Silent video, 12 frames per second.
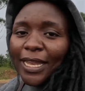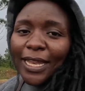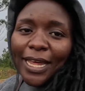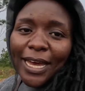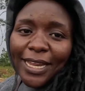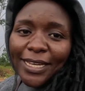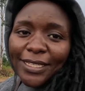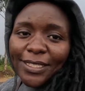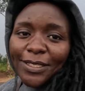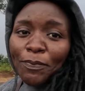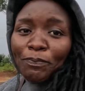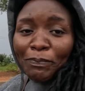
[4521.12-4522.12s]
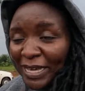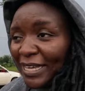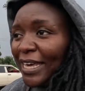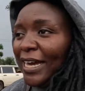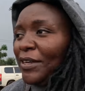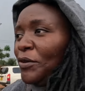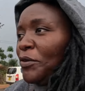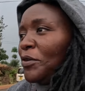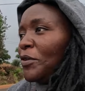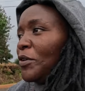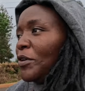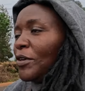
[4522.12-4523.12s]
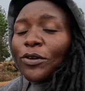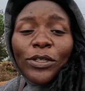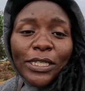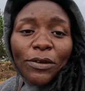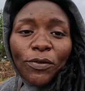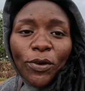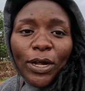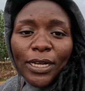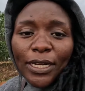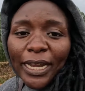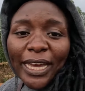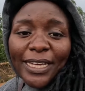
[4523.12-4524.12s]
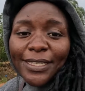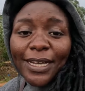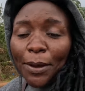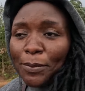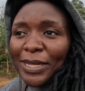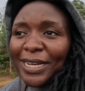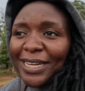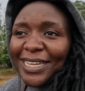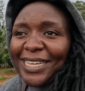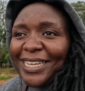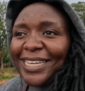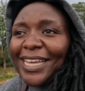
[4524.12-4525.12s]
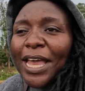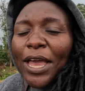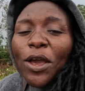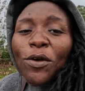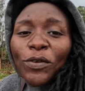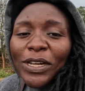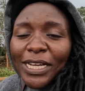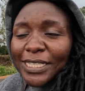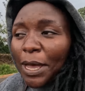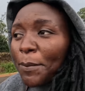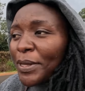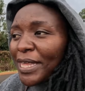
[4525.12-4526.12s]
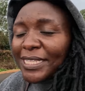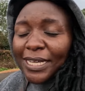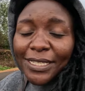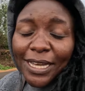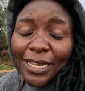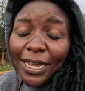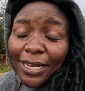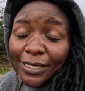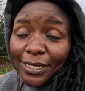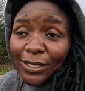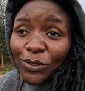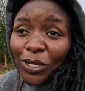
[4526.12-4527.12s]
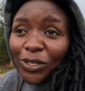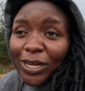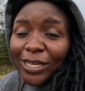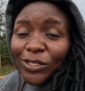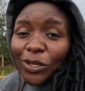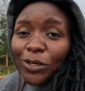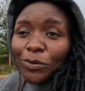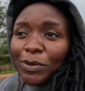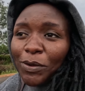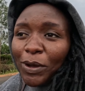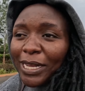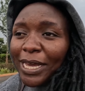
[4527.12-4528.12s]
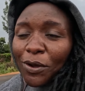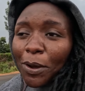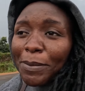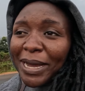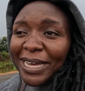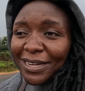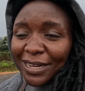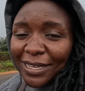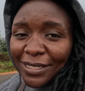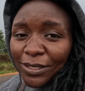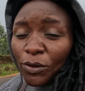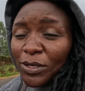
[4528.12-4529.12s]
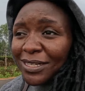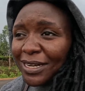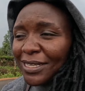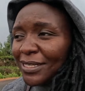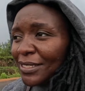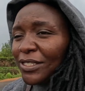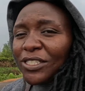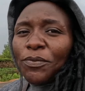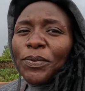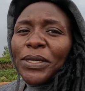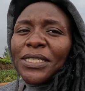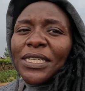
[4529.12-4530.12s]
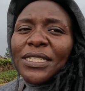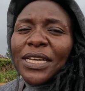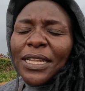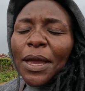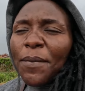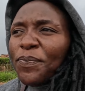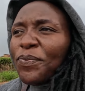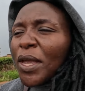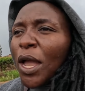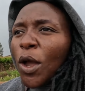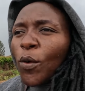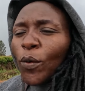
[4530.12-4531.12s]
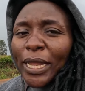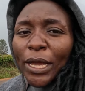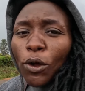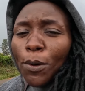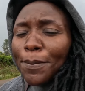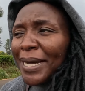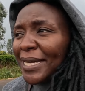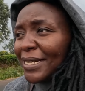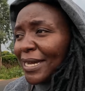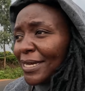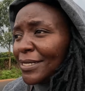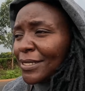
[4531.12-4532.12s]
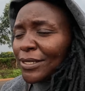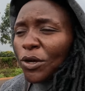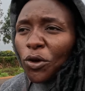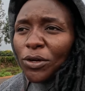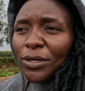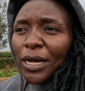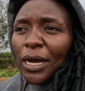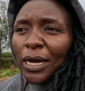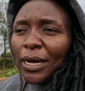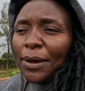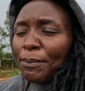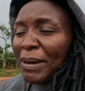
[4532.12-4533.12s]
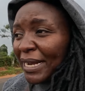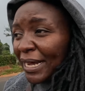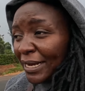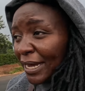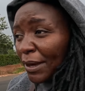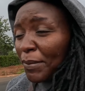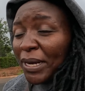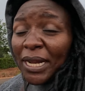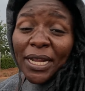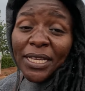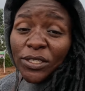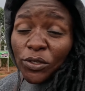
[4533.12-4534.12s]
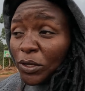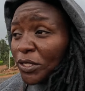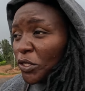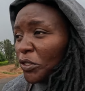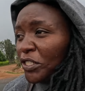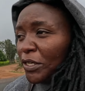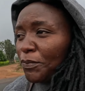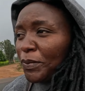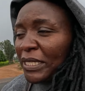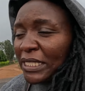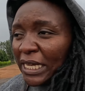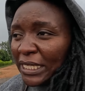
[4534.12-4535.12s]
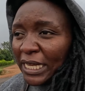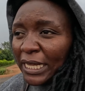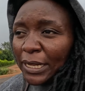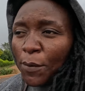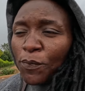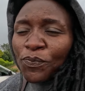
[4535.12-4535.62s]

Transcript: let it be. Yeah, you know, not everyone likes camera. For example, the Tanzanian situation, I told you, me when I go buy rice, because rice is cheap in Tanzania, when I go buy rice or banana is also cheap in Tanzania,